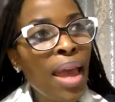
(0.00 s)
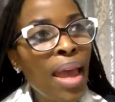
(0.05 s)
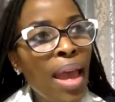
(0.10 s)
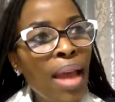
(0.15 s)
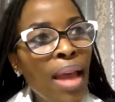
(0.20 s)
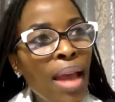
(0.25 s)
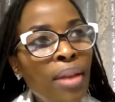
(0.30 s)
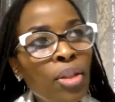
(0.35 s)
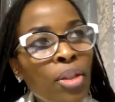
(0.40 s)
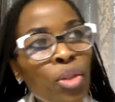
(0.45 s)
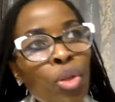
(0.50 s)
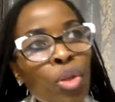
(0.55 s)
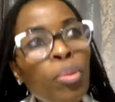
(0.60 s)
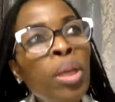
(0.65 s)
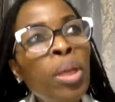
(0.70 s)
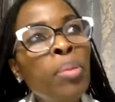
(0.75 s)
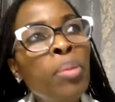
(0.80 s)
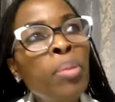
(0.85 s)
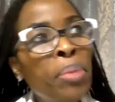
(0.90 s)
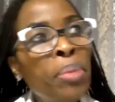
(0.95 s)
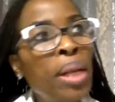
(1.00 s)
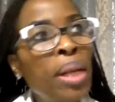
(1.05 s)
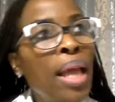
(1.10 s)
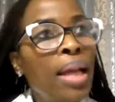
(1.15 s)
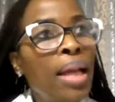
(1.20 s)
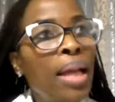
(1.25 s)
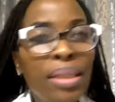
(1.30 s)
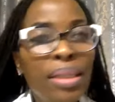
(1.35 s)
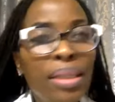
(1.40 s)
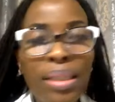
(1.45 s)
And so many people
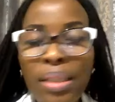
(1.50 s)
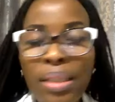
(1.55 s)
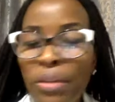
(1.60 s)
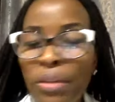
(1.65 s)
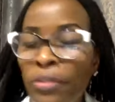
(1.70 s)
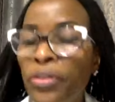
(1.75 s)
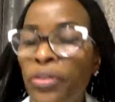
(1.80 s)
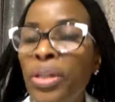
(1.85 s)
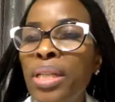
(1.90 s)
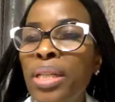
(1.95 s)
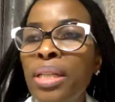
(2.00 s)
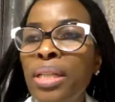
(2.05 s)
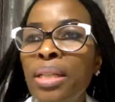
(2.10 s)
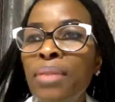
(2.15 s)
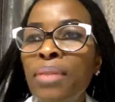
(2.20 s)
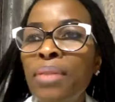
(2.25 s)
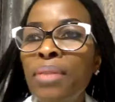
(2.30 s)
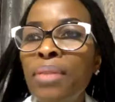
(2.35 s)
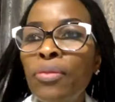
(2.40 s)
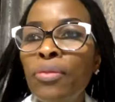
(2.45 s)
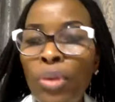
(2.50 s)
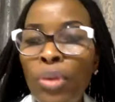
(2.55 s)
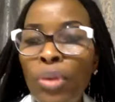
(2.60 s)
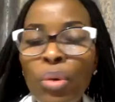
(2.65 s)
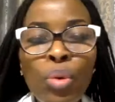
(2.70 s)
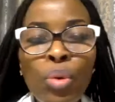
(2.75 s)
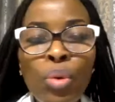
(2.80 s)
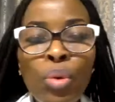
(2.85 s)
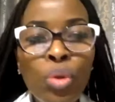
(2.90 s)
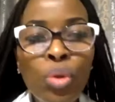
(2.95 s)
had different
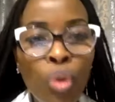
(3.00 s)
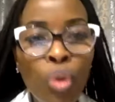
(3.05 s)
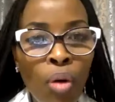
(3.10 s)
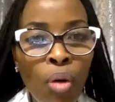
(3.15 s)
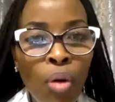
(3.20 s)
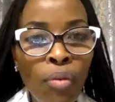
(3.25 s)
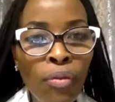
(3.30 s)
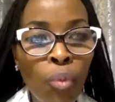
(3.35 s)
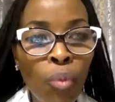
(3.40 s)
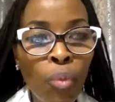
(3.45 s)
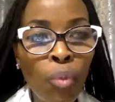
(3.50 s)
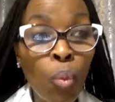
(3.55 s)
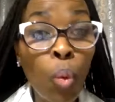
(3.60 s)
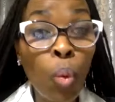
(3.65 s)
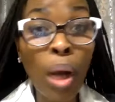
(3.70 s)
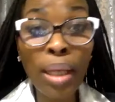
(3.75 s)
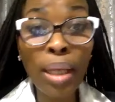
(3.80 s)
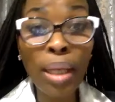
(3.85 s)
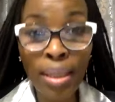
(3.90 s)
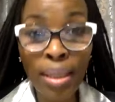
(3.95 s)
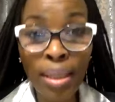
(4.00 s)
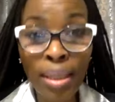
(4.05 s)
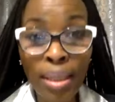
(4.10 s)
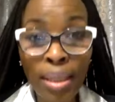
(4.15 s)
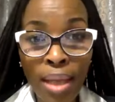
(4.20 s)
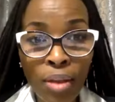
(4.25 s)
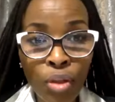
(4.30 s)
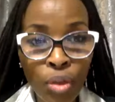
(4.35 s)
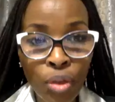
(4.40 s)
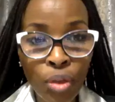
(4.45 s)
views of what
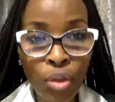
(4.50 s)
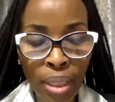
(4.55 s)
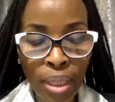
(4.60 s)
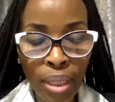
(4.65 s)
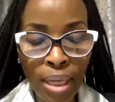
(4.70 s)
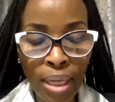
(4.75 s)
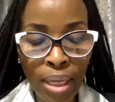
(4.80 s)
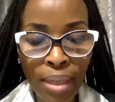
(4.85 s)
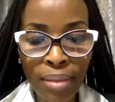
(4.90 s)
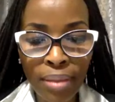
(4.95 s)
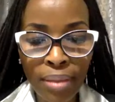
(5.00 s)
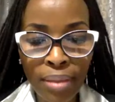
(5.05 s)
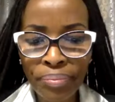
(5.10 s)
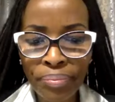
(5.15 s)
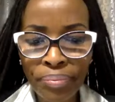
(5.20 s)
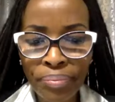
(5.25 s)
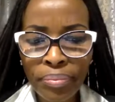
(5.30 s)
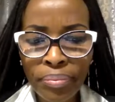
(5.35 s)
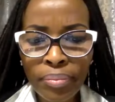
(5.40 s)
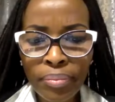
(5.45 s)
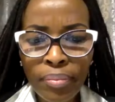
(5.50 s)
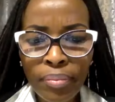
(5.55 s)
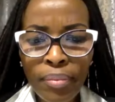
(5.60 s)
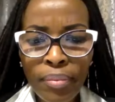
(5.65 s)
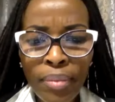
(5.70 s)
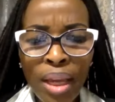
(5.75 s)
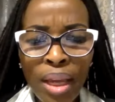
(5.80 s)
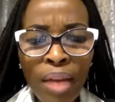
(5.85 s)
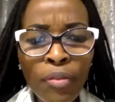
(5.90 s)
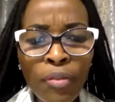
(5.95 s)
it has to look like.
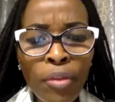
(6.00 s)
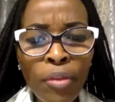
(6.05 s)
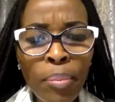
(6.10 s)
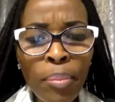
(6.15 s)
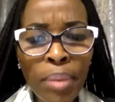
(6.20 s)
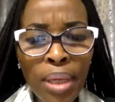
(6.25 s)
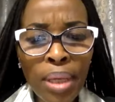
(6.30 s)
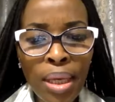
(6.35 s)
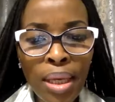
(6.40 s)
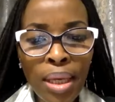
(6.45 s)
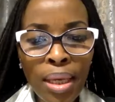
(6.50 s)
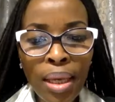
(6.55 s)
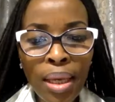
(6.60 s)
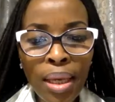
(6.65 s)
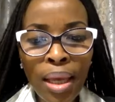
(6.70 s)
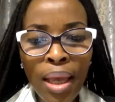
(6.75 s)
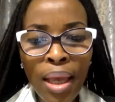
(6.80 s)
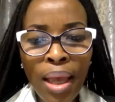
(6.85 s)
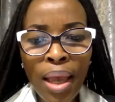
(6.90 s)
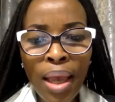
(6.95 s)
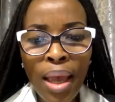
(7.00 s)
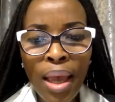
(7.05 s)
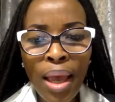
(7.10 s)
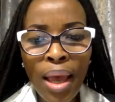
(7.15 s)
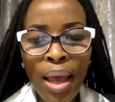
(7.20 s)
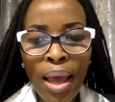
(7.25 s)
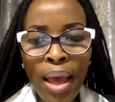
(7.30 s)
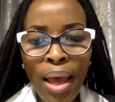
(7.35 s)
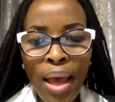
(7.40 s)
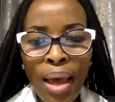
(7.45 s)
And for me,
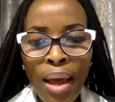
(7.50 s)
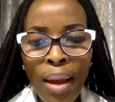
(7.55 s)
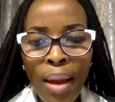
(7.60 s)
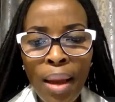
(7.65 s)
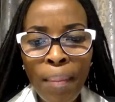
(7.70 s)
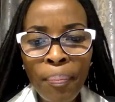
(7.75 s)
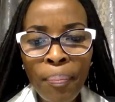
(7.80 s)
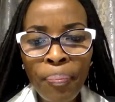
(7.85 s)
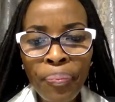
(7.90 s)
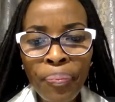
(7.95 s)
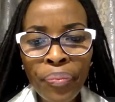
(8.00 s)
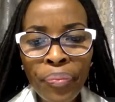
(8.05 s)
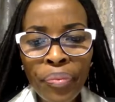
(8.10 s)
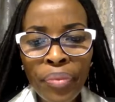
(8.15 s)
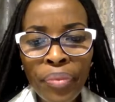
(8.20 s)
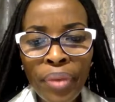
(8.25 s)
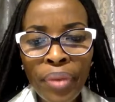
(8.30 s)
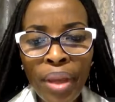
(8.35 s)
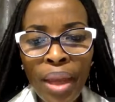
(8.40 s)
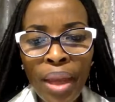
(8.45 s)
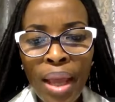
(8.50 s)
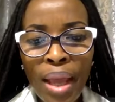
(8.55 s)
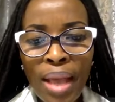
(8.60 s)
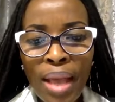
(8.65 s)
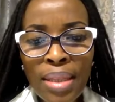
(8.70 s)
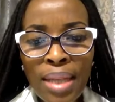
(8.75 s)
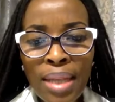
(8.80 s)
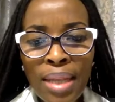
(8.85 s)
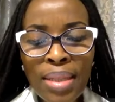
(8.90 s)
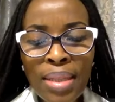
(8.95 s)
um,
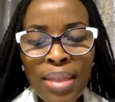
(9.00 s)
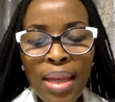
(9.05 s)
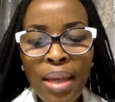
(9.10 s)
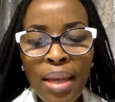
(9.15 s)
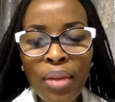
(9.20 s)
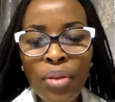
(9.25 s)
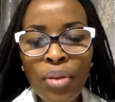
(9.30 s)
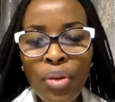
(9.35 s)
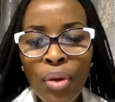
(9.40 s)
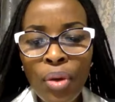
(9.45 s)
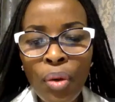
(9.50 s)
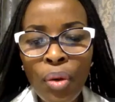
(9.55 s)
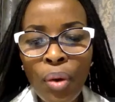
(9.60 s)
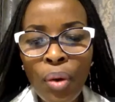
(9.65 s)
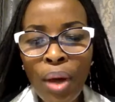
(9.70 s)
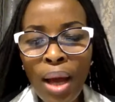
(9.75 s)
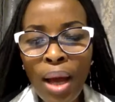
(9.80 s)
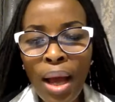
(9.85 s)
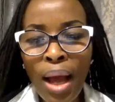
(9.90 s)
as I say, you know,